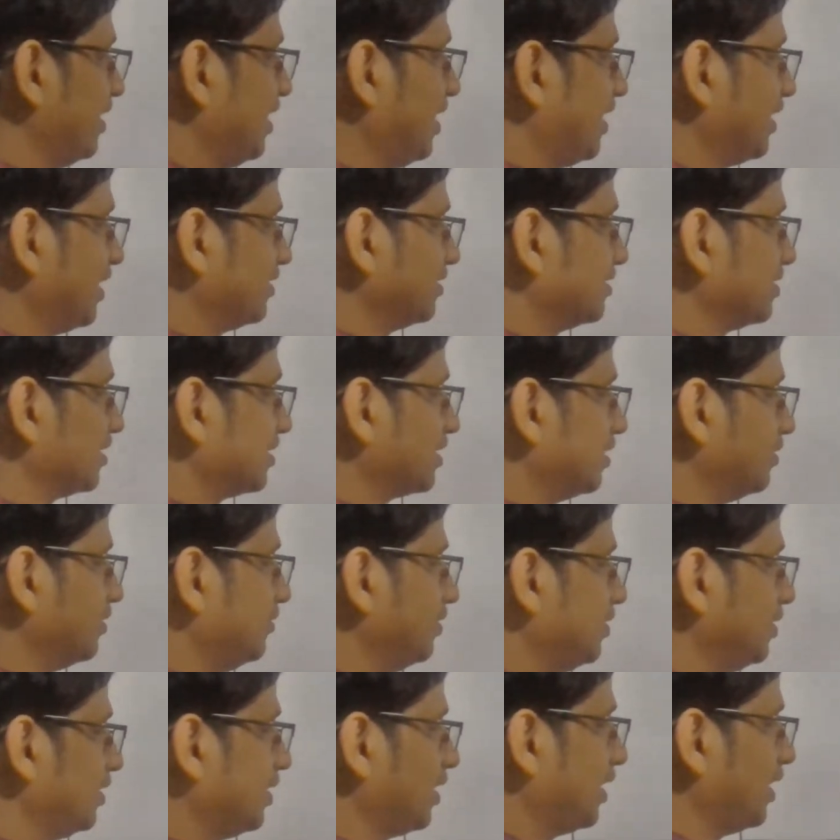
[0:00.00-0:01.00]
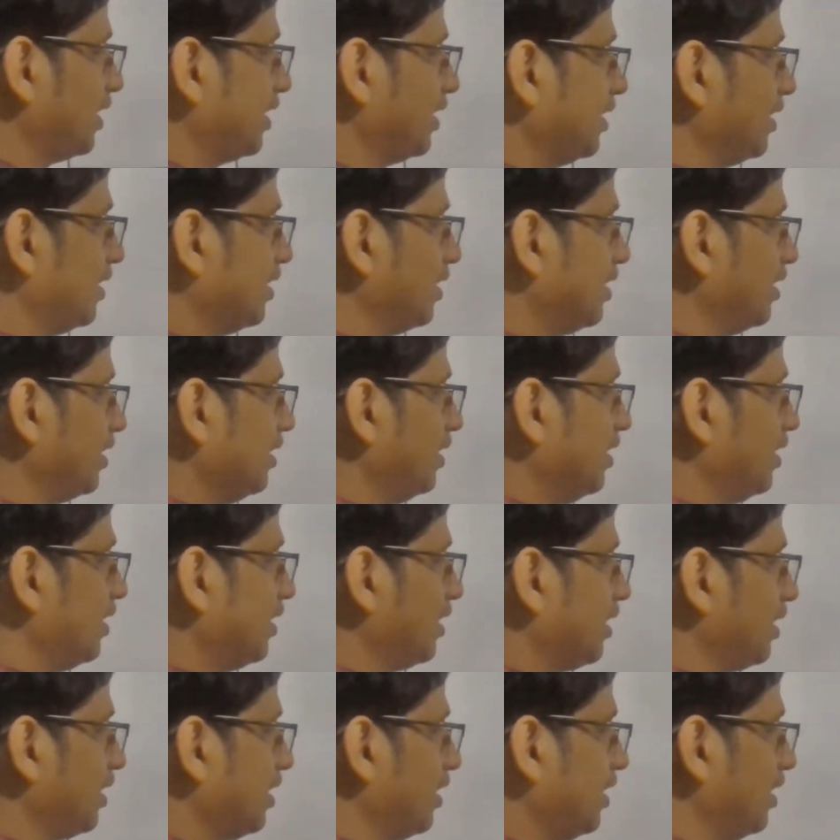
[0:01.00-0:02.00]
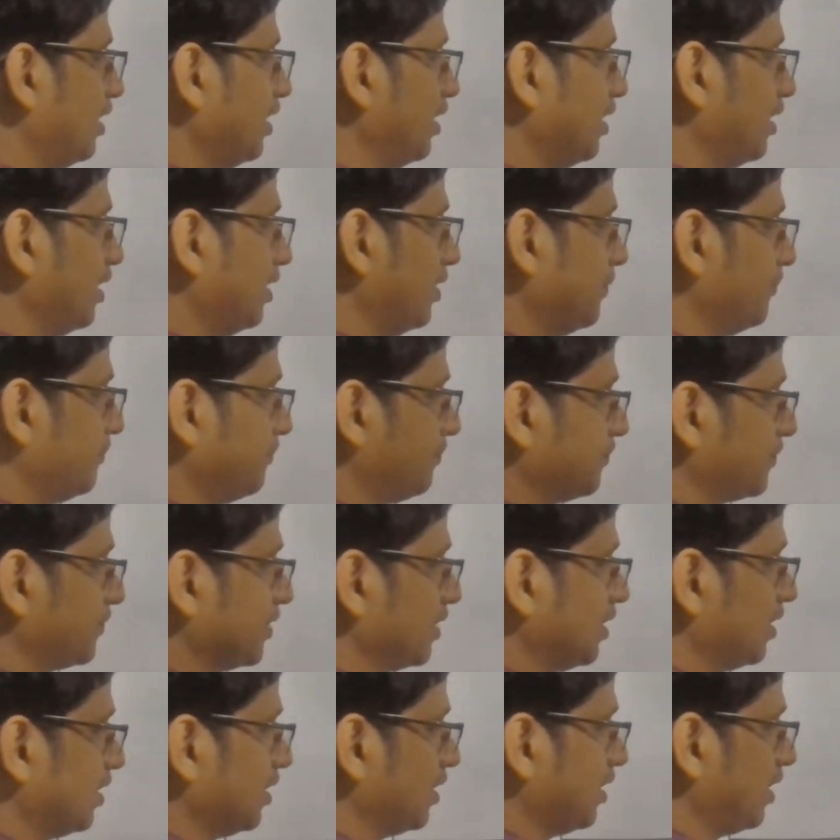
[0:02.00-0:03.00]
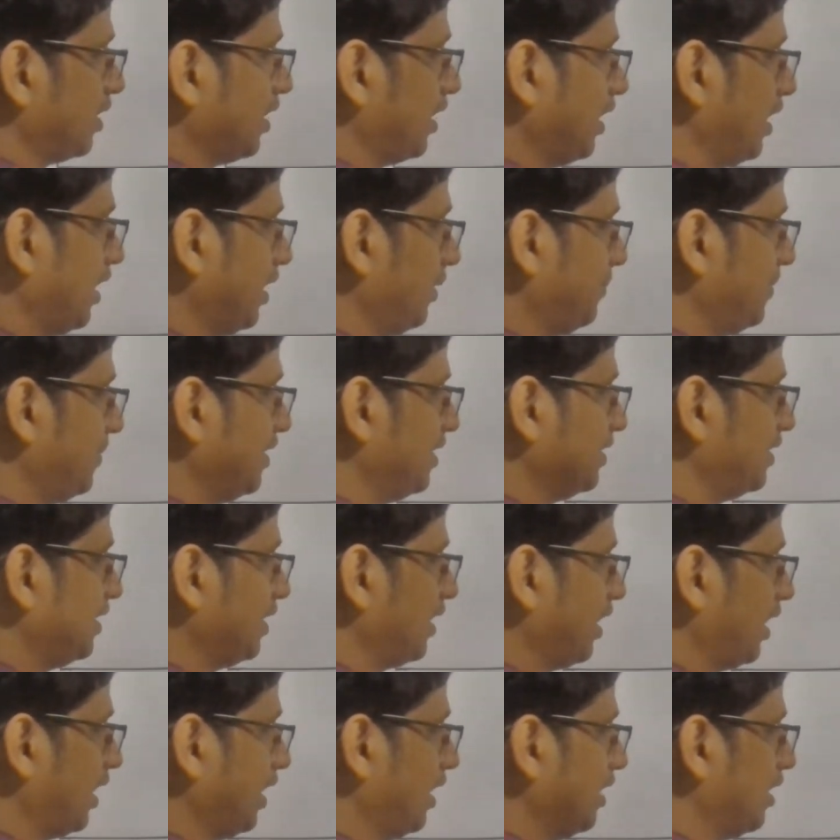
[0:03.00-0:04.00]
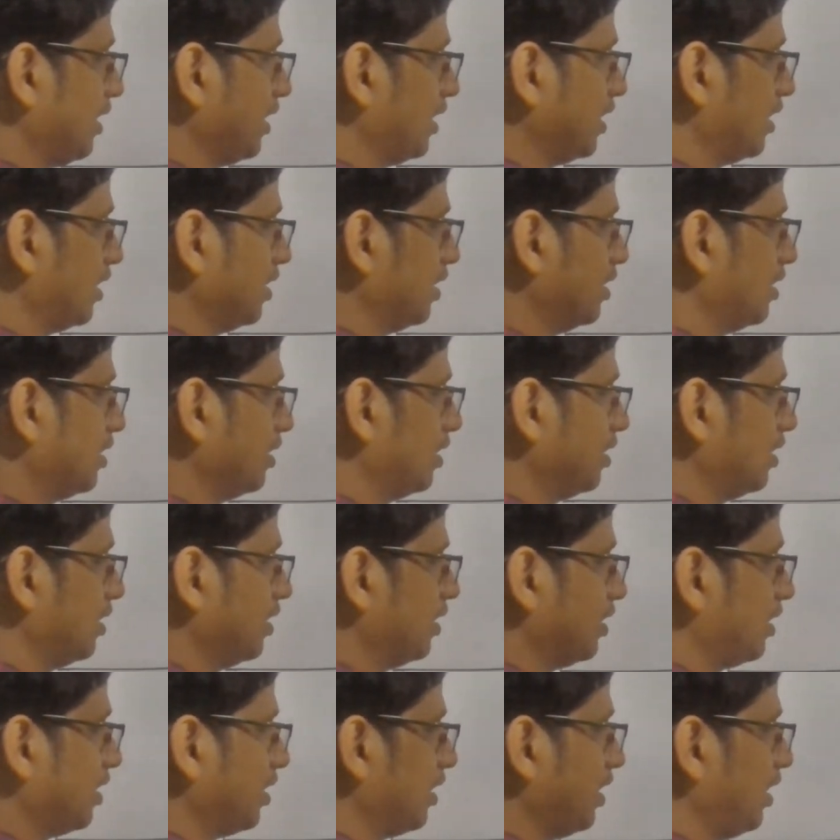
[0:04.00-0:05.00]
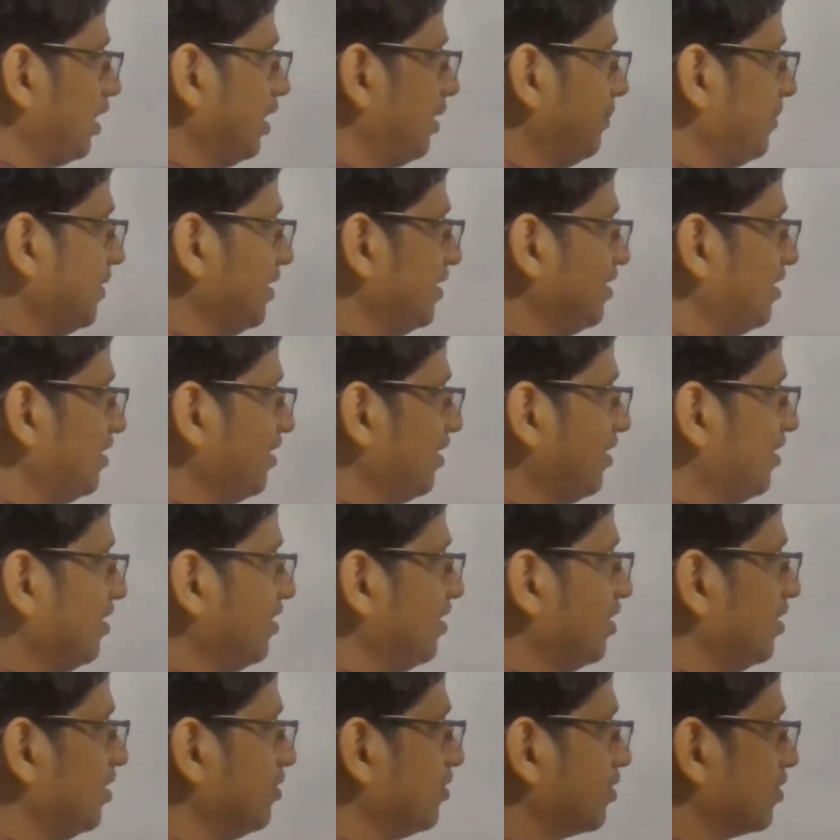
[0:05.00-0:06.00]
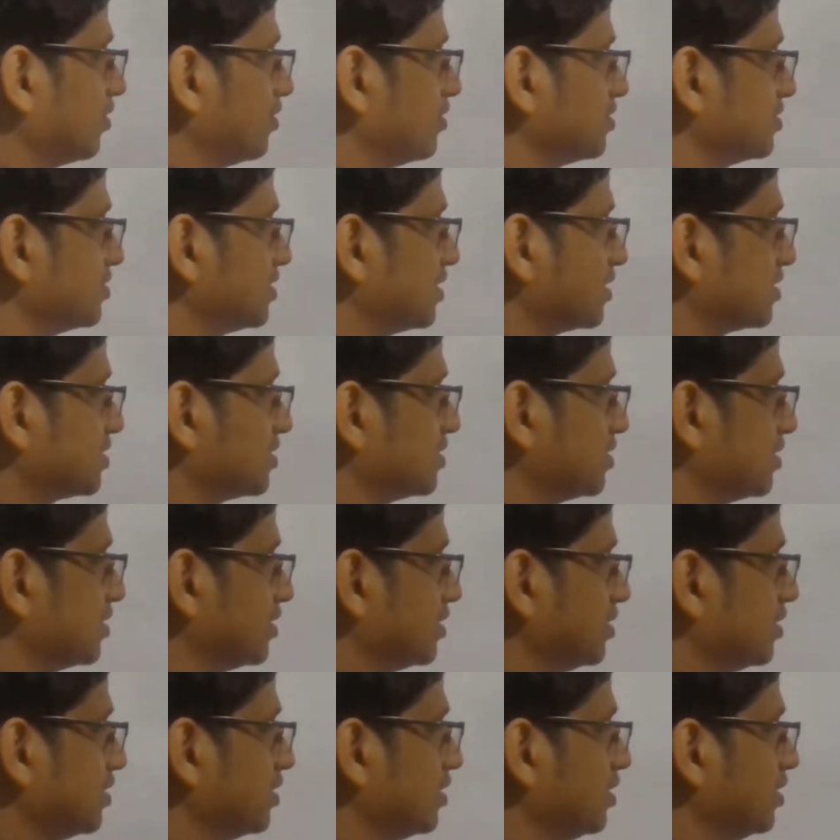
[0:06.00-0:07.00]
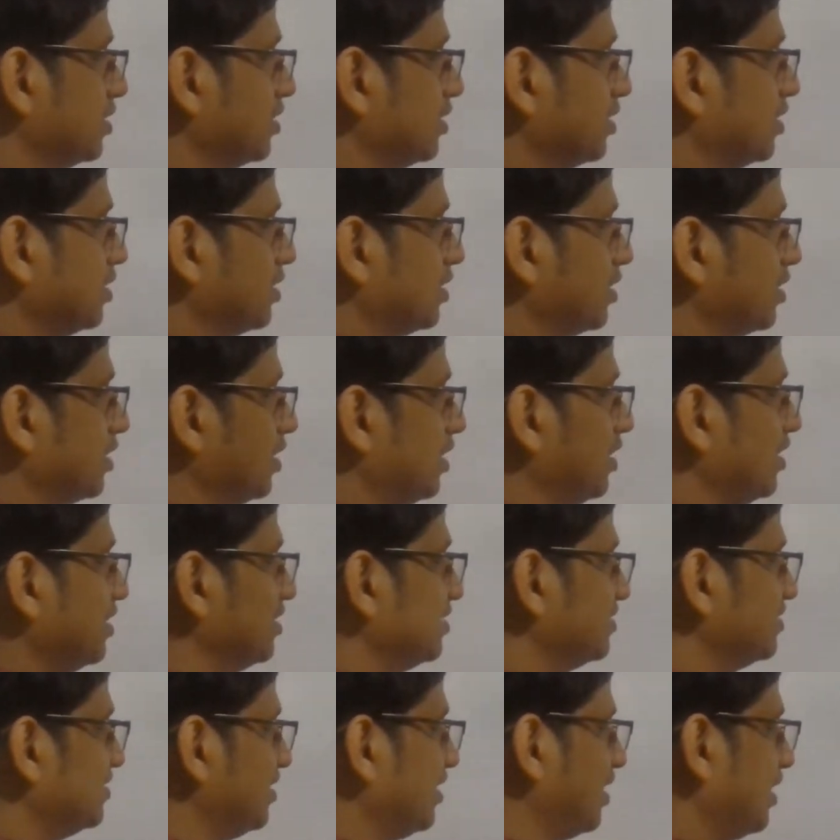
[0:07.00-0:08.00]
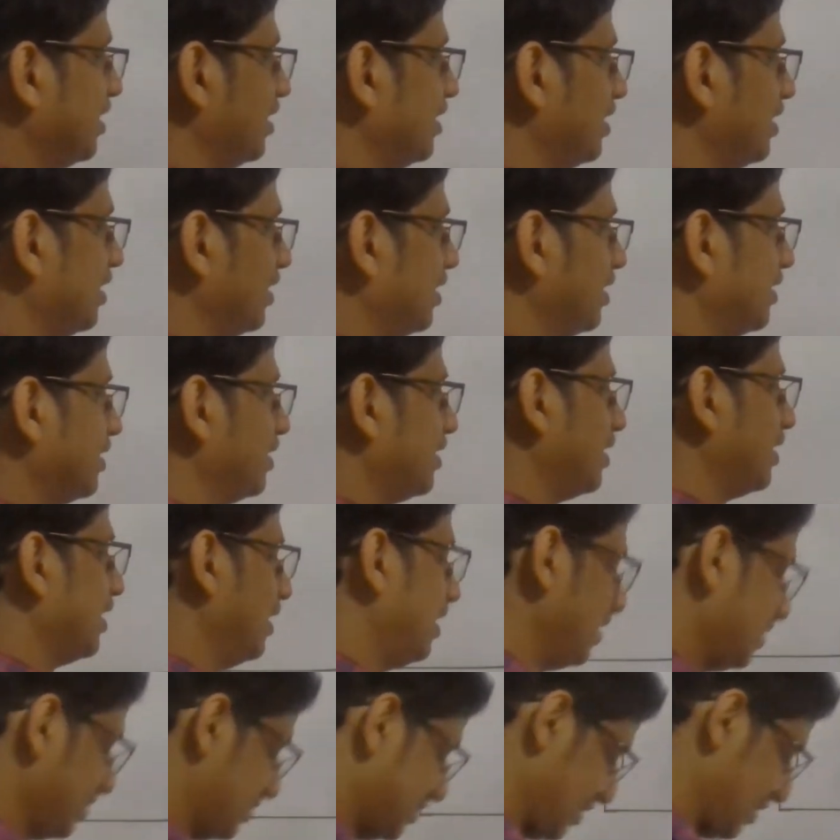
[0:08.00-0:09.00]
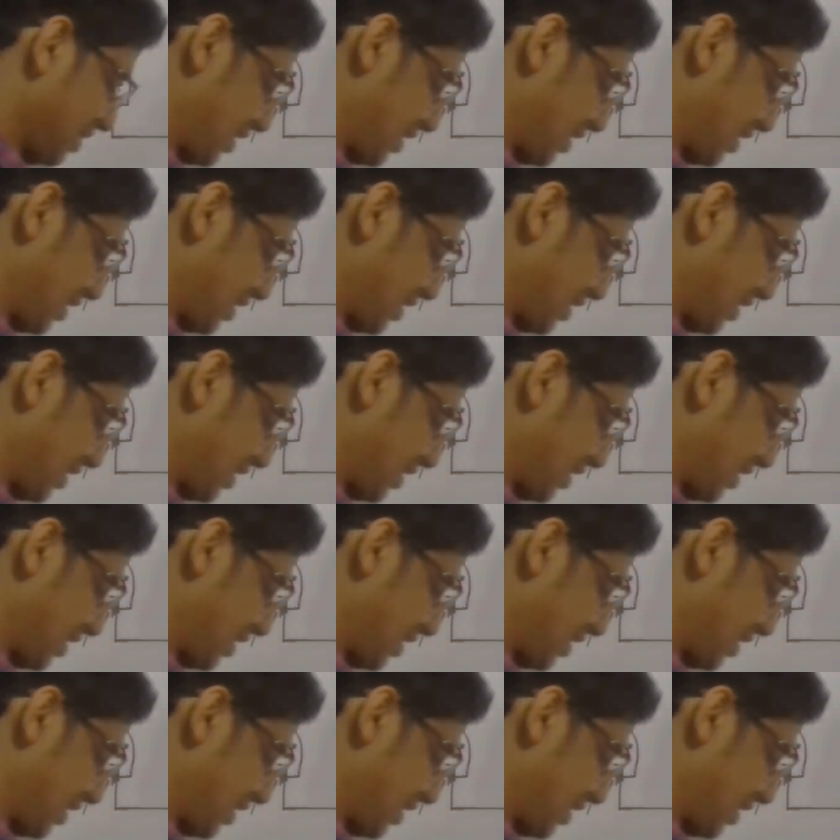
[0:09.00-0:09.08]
length covered, and A be the area. A be the area of cross section. A is the area and L is the